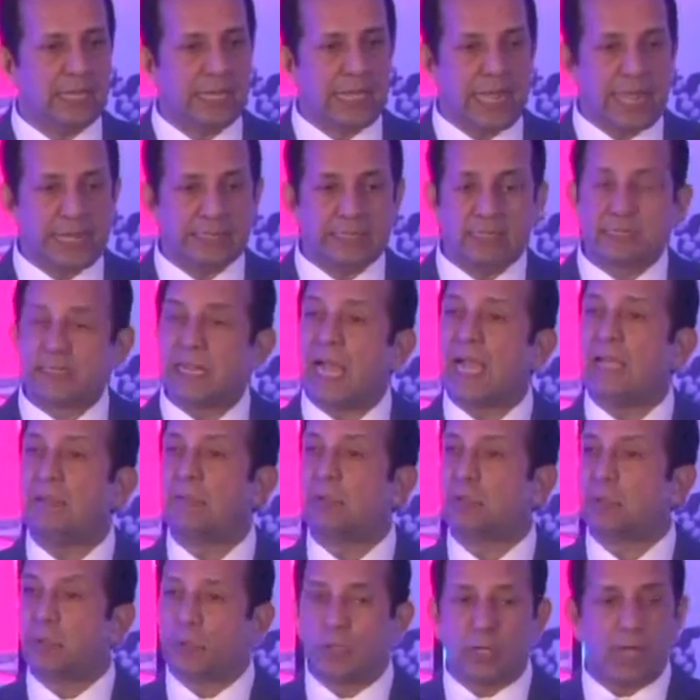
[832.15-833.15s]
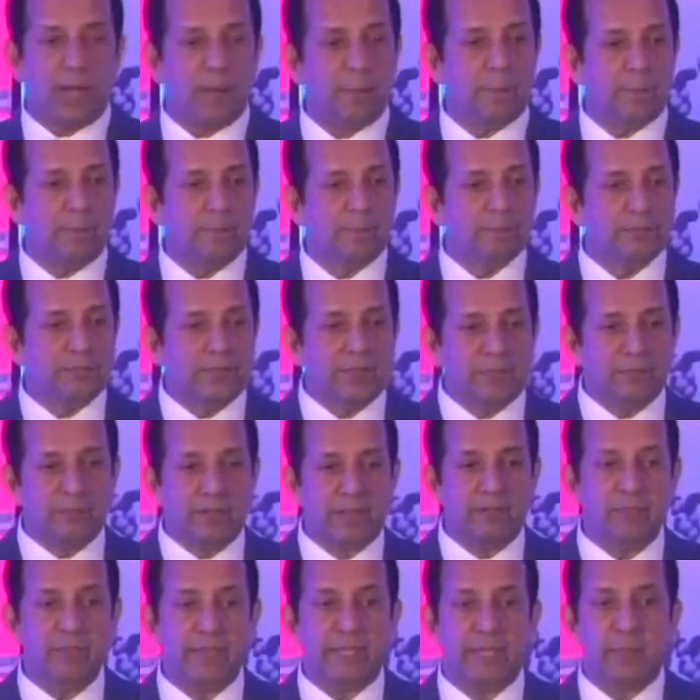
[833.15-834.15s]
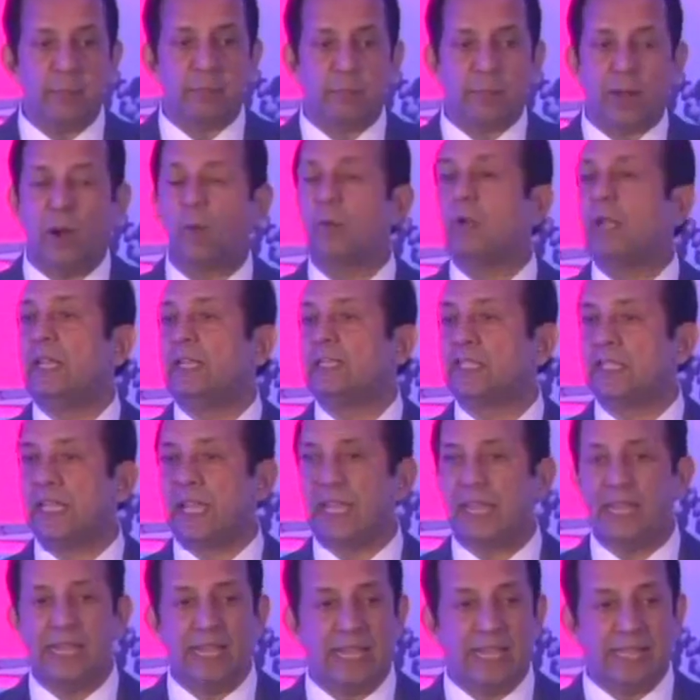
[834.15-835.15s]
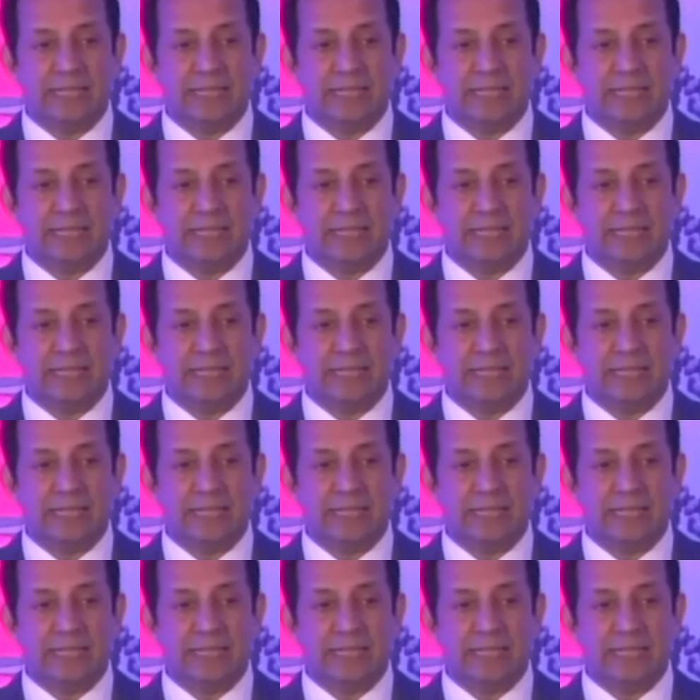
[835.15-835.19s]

And the time should come where we can proudly say